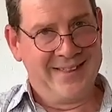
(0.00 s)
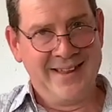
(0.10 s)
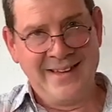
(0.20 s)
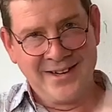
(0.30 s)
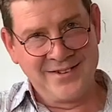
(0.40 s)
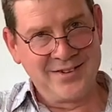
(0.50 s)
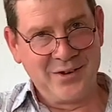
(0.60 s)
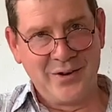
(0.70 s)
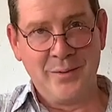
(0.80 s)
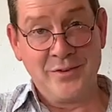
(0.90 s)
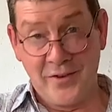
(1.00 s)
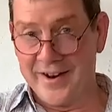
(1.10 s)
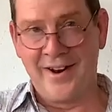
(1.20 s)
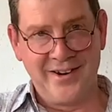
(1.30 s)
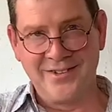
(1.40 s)
years ago it was
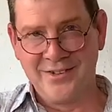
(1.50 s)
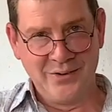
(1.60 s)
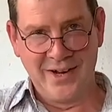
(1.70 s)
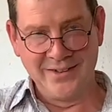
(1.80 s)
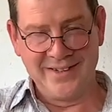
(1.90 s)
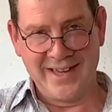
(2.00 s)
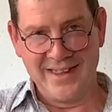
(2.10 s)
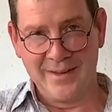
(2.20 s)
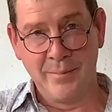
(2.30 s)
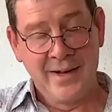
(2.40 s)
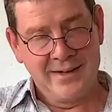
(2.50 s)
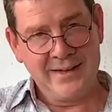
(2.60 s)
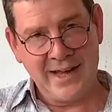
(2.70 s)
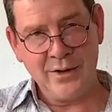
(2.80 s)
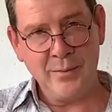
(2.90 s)
very hard to know how to get them.
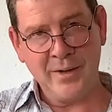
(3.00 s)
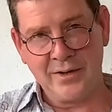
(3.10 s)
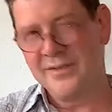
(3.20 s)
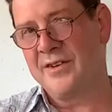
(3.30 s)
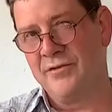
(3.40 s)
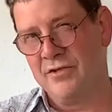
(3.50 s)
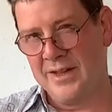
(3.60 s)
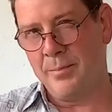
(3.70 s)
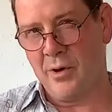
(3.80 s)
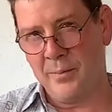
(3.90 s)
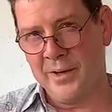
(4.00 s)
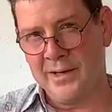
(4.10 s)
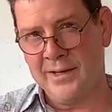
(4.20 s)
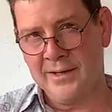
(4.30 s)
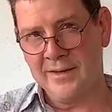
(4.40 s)
Now, because they're really
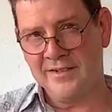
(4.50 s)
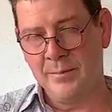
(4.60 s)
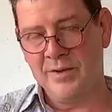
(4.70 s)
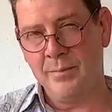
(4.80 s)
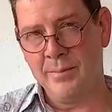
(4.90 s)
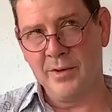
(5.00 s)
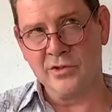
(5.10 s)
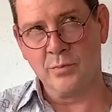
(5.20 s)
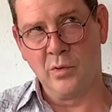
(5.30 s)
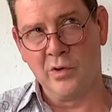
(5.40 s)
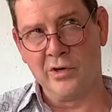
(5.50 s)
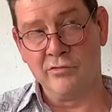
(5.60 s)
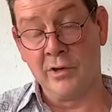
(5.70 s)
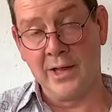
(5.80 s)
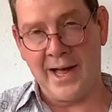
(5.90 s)
popular, they seem to be much more
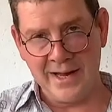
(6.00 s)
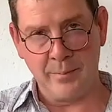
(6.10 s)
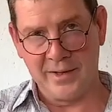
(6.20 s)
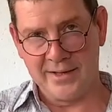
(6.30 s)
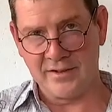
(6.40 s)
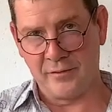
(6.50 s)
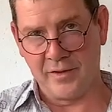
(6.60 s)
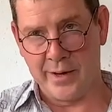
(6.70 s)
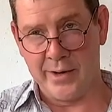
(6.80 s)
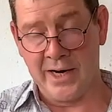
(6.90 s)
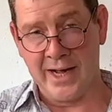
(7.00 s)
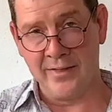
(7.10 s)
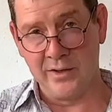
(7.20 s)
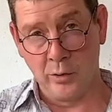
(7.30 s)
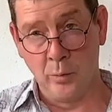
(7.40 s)
reliable as a flower
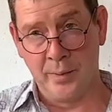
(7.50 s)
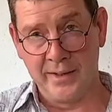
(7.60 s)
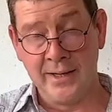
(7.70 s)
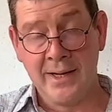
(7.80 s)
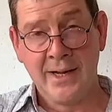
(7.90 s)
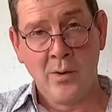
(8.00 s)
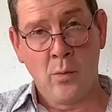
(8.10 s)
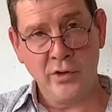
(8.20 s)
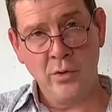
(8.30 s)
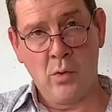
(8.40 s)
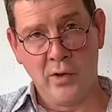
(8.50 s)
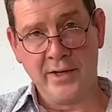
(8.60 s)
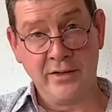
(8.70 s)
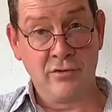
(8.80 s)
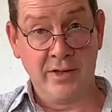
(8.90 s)
and they'll open. What you
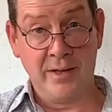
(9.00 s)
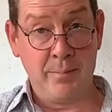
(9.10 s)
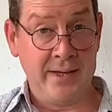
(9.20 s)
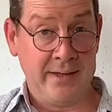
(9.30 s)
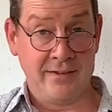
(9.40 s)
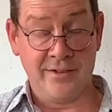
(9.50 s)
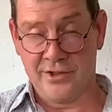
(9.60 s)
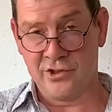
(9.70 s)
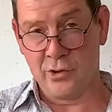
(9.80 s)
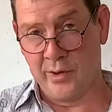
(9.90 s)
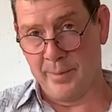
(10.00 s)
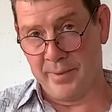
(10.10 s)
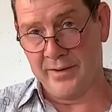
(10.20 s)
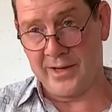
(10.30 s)
want is really peonies that are showing a bit